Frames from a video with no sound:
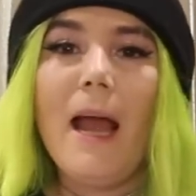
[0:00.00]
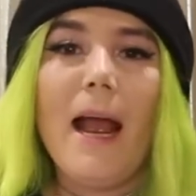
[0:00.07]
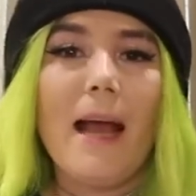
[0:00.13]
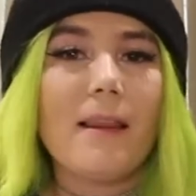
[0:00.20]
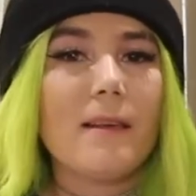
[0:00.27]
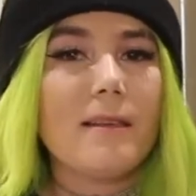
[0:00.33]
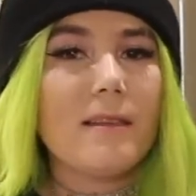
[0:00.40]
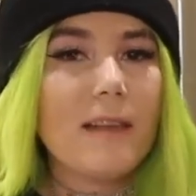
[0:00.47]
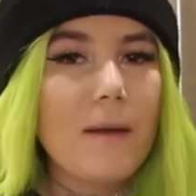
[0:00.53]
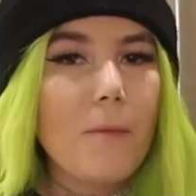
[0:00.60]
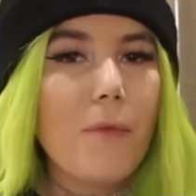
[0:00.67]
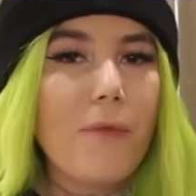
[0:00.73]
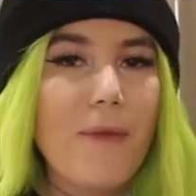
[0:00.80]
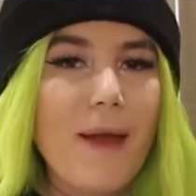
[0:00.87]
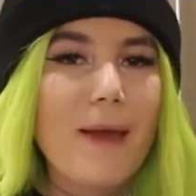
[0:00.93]
And the
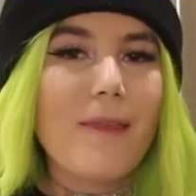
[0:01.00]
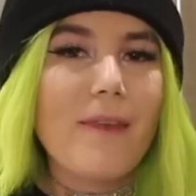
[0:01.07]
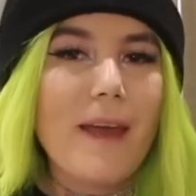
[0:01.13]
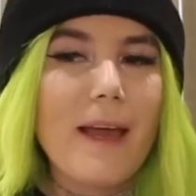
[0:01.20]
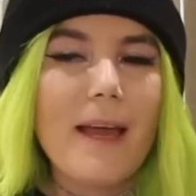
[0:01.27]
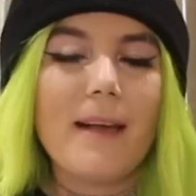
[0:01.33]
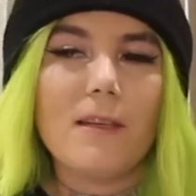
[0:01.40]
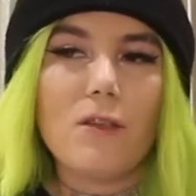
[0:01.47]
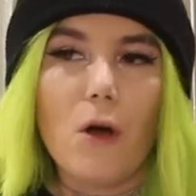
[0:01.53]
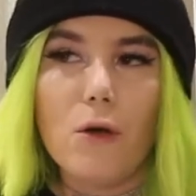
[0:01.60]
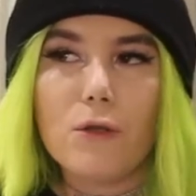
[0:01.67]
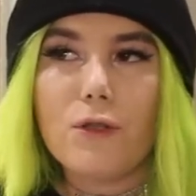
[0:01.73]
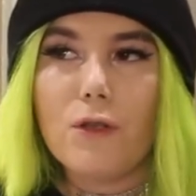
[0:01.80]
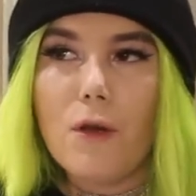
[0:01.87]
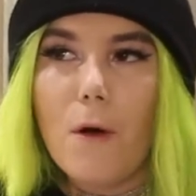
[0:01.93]
slim thick thing is
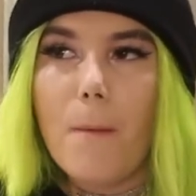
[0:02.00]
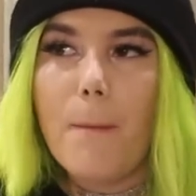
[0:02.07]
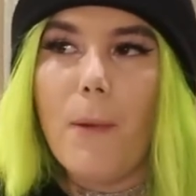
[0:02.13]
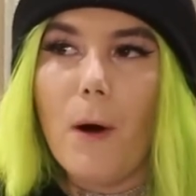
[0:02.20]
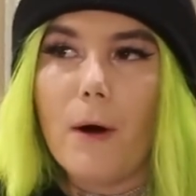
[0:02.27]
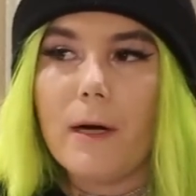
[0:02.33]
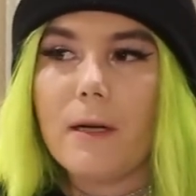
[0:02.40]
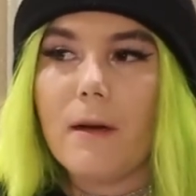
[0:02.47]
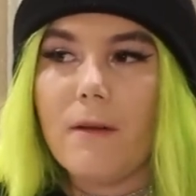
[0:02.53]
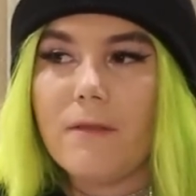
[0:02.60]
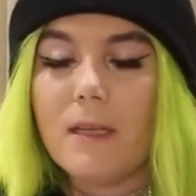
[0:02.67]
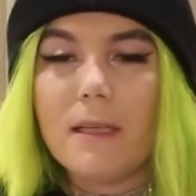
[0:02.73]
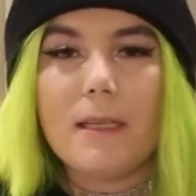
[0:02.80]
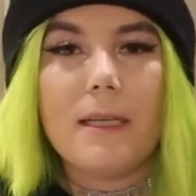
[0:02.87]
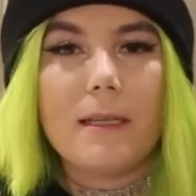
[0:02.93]
also part of
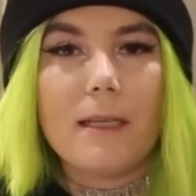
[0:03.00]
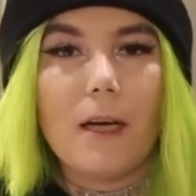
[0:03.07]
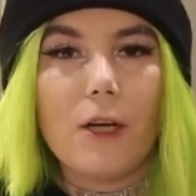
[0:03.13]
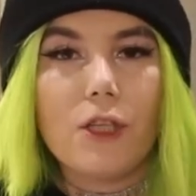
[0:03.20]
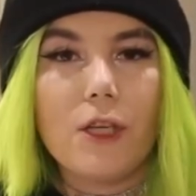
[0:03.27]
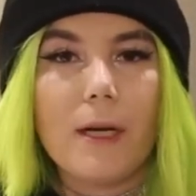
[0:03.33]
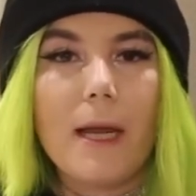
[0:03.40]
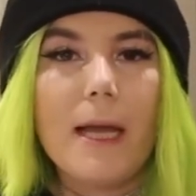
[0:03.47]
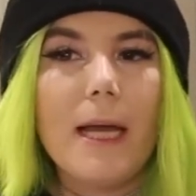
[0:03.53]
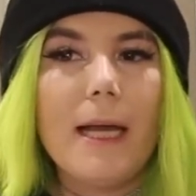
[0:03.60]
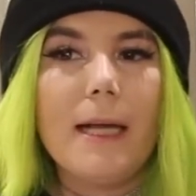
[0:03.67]
this discussion